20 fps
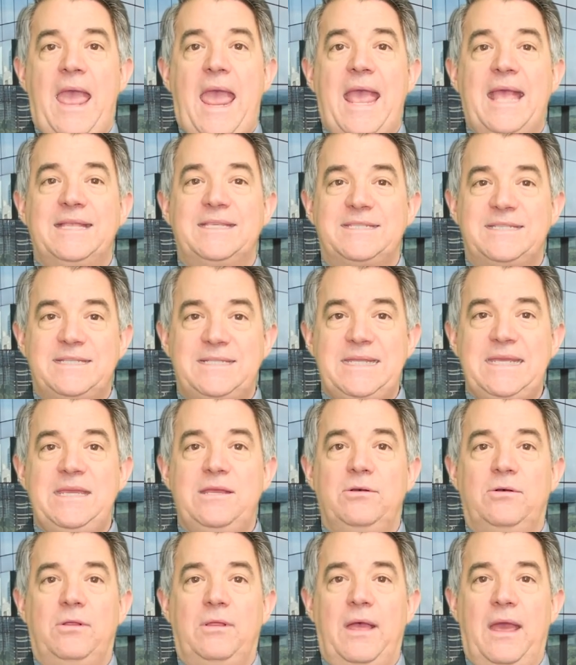and
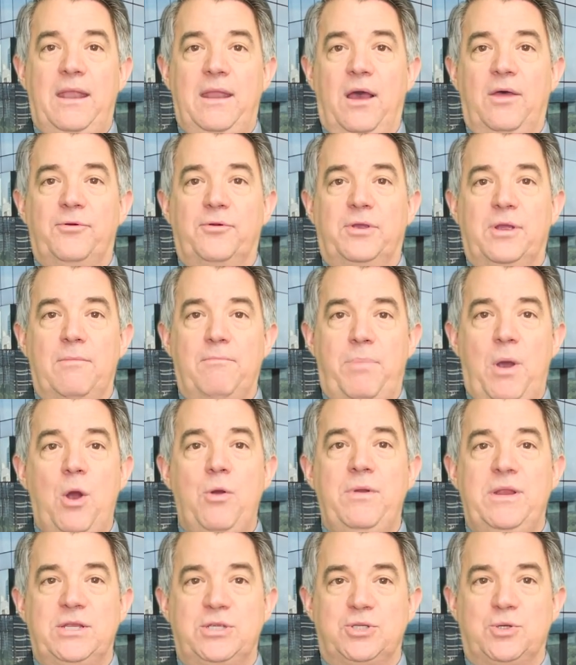steel and other
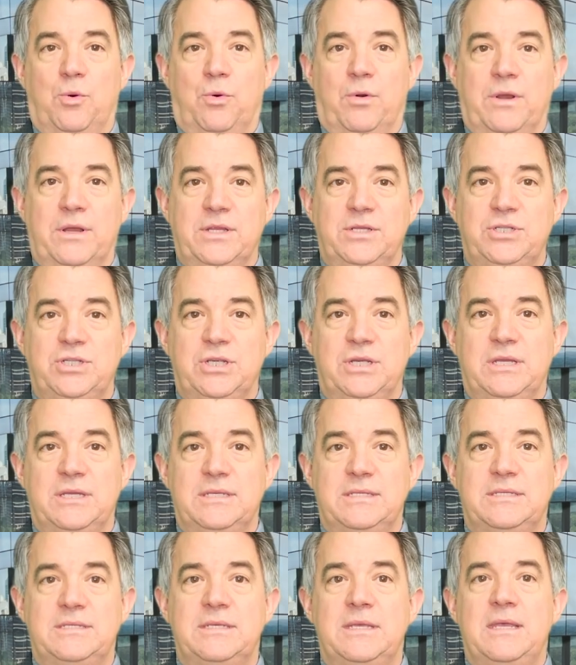component
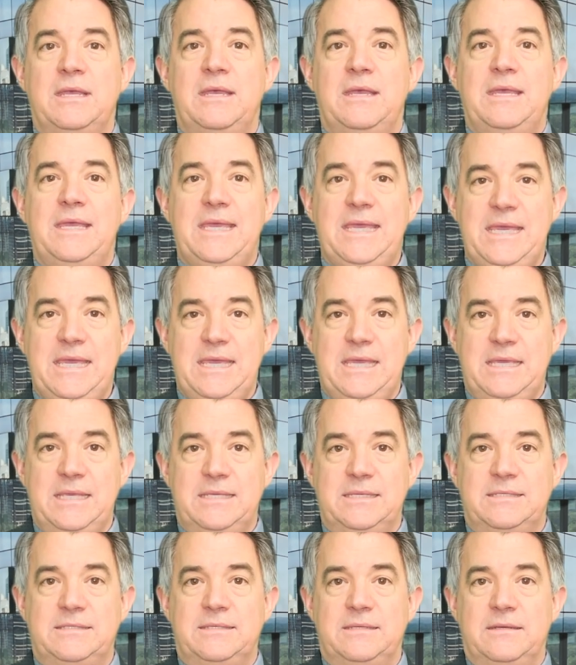shortages
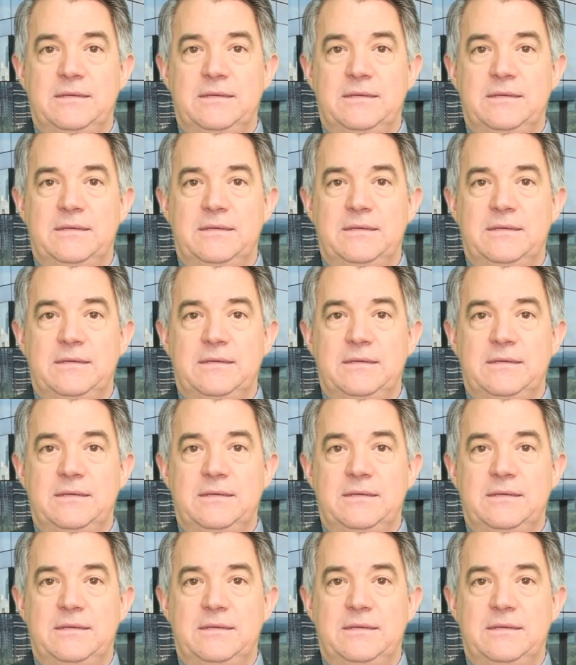ease.